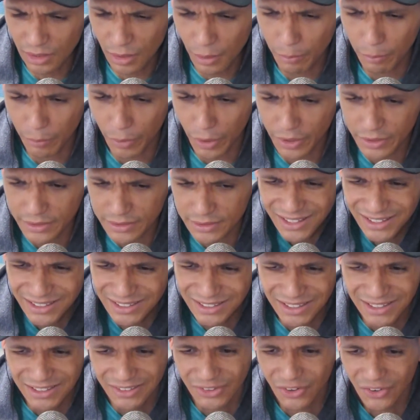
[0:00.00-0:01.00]
but,
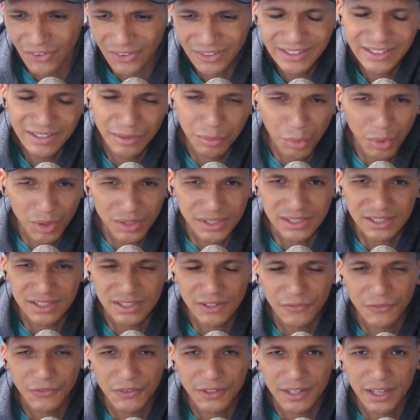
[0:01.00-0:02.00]
it wasn't
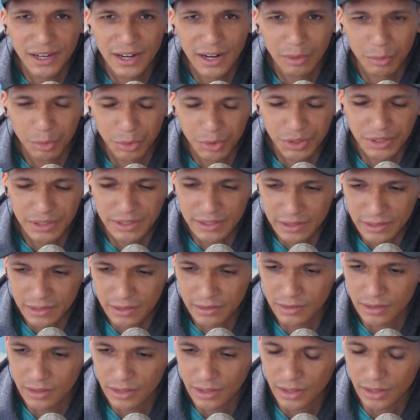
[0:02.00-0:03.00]
something that I really
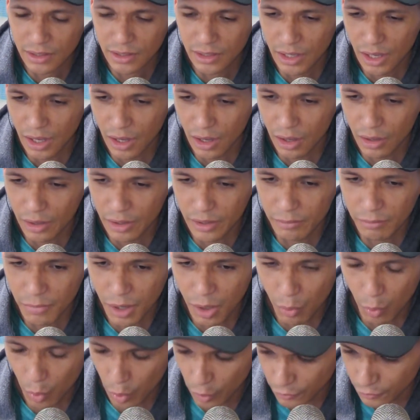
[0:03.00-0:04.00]
needed in my
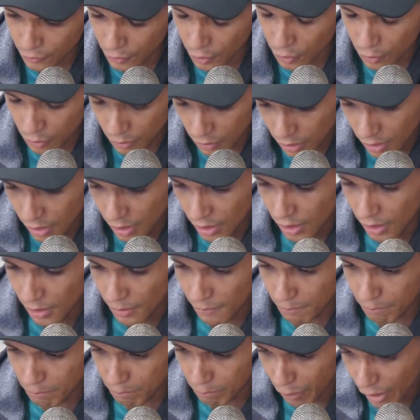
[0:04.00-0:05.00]
workflow.
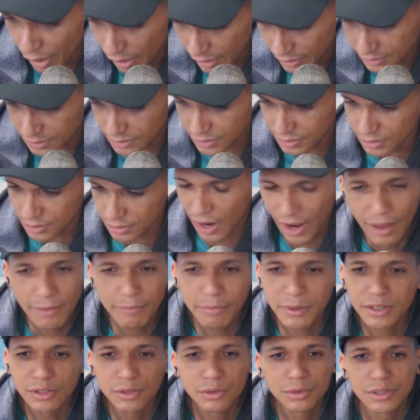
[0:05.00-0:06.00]
But I've
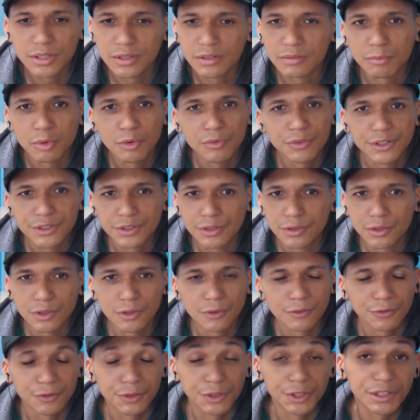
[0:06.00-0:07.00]
been using Movie Studio
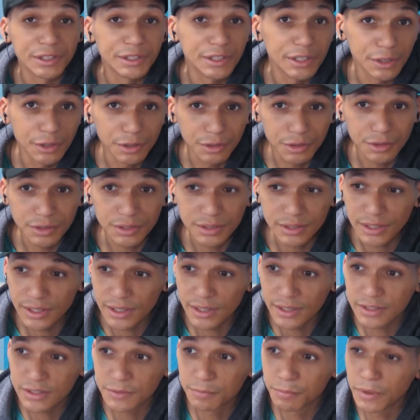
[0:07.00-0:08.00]
for years.
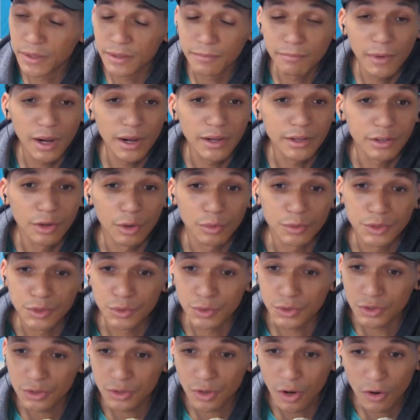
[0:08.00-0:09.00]
It's been my go-to
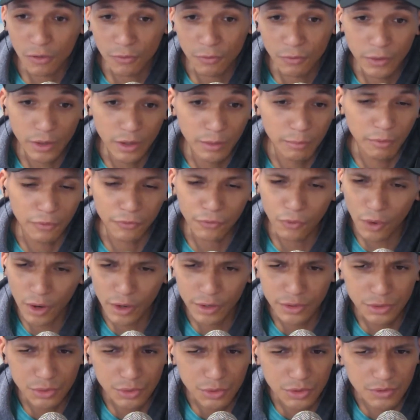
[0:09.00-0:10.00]
software. Before I
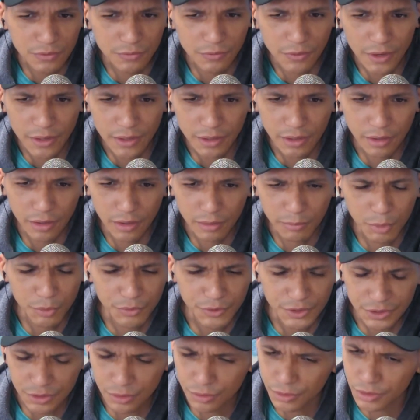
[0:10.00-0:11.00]
used Movie
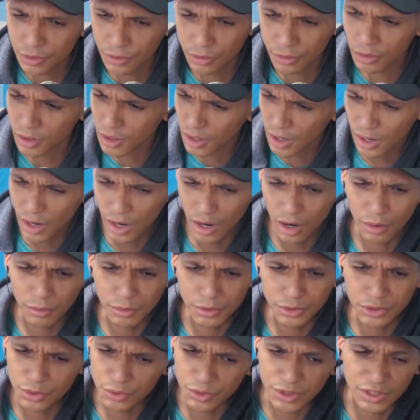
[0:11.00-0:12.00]
Studio, I
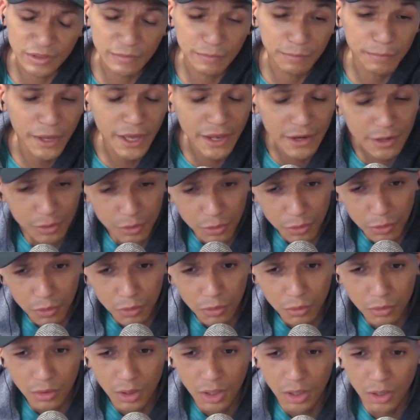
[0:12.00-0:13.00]
was using
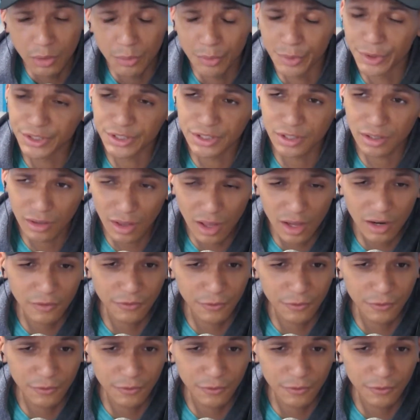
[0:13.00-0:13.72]
Pinnacle, which a lot of